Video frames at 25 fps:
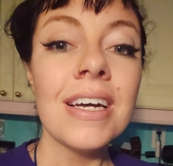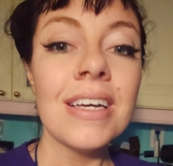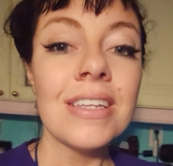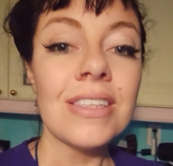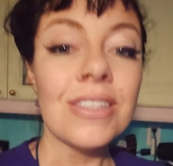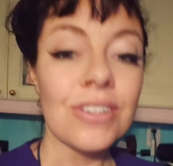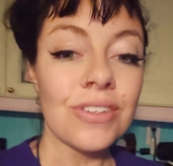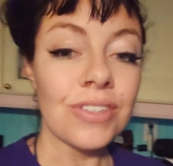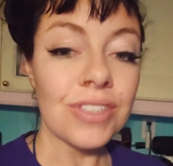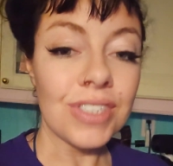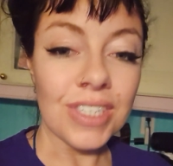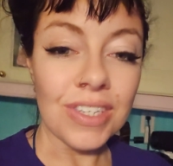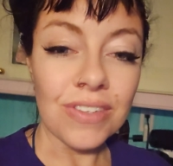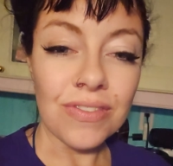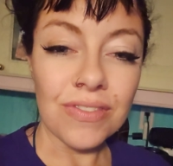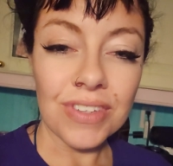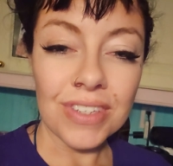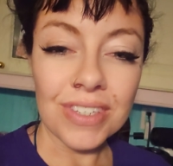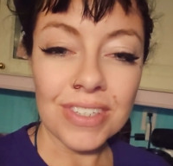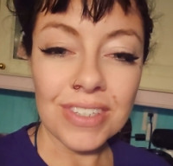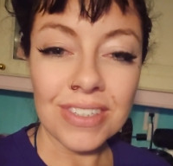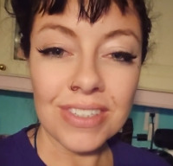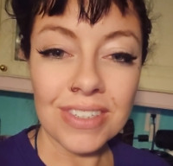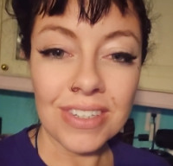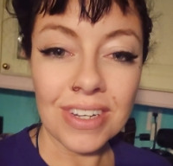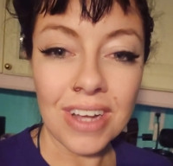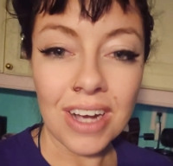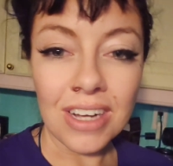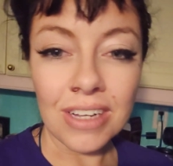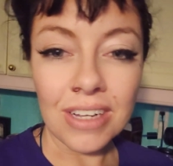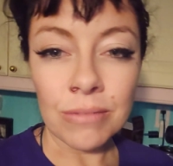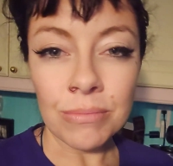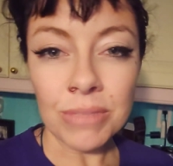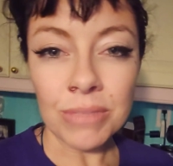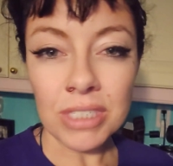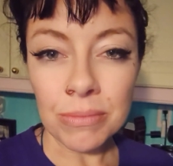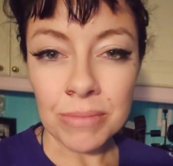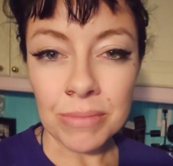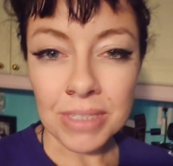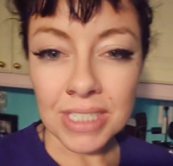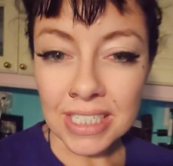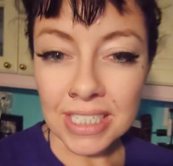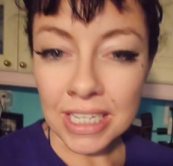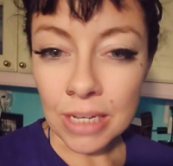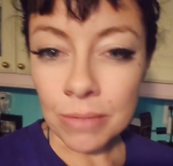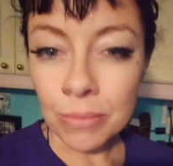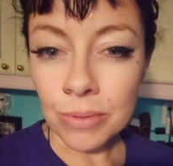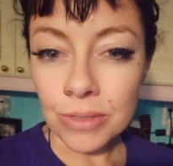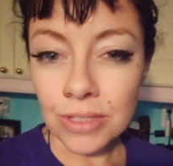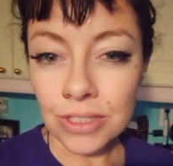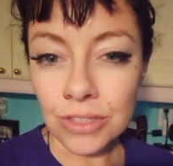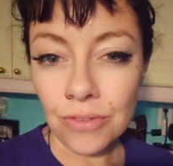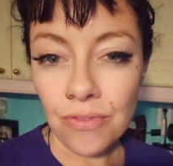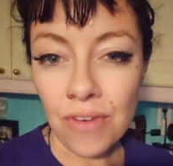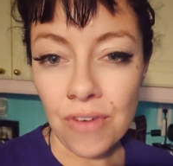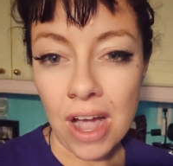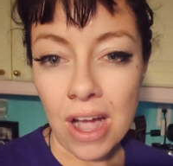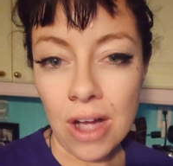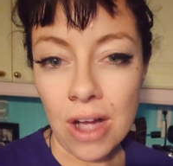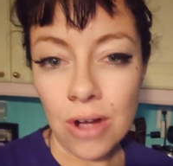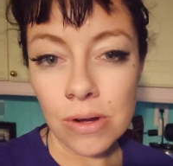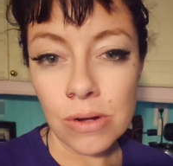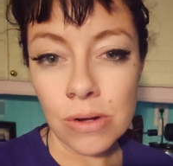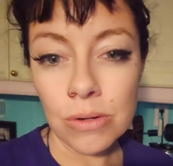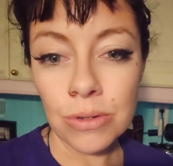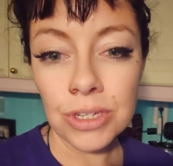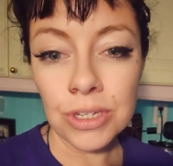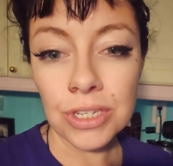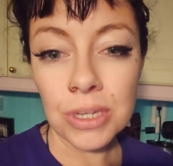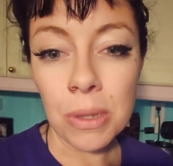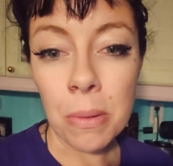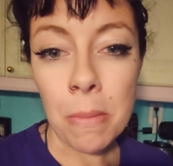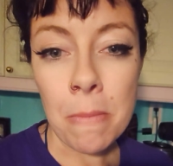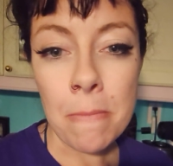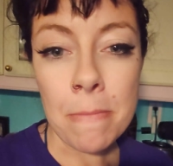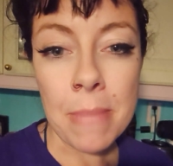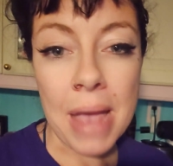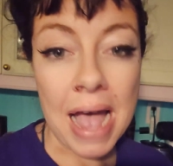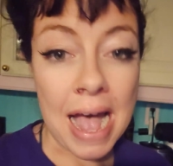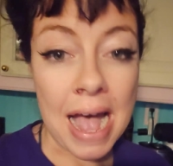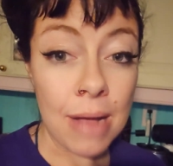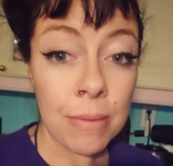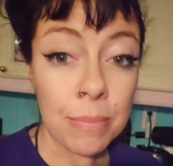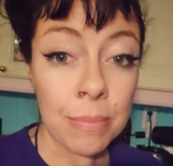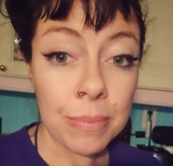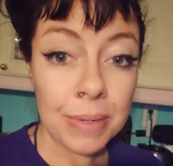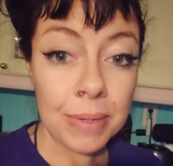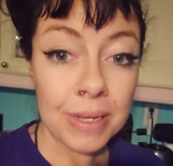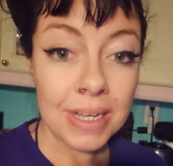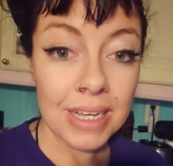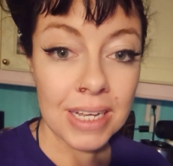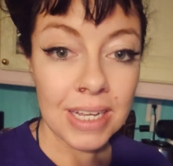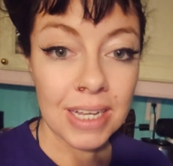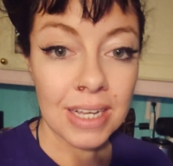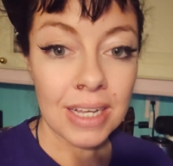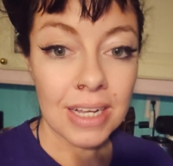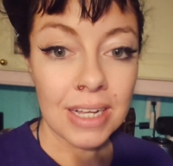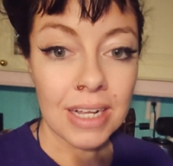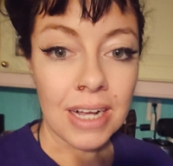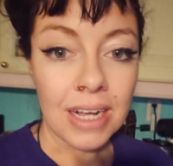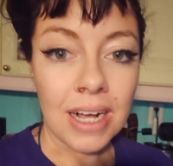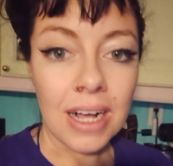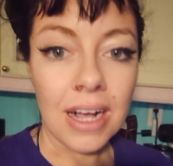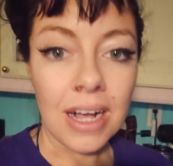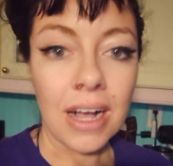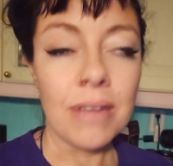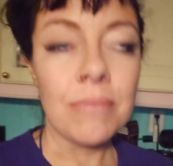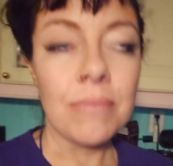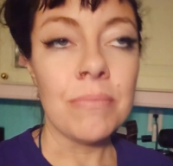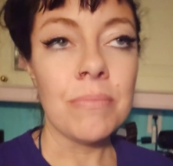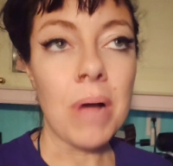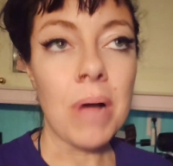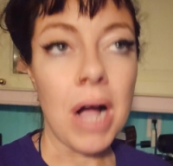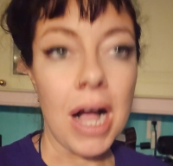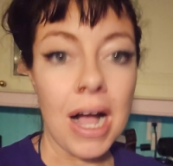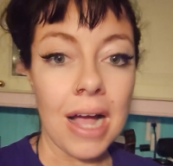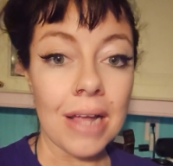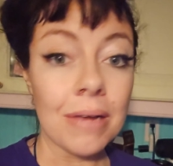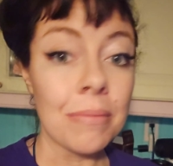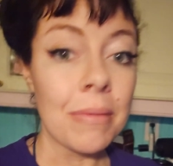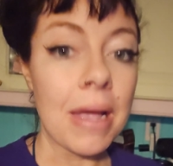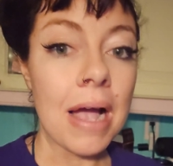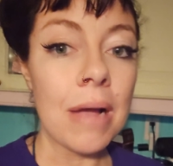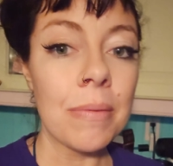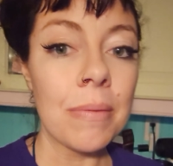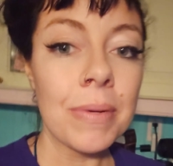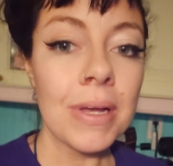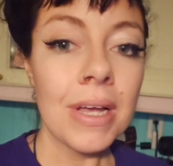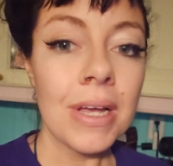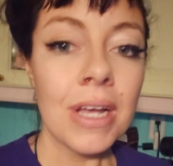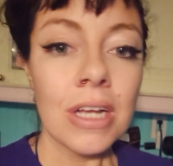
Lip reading: There's even some examples of how to map, pod map.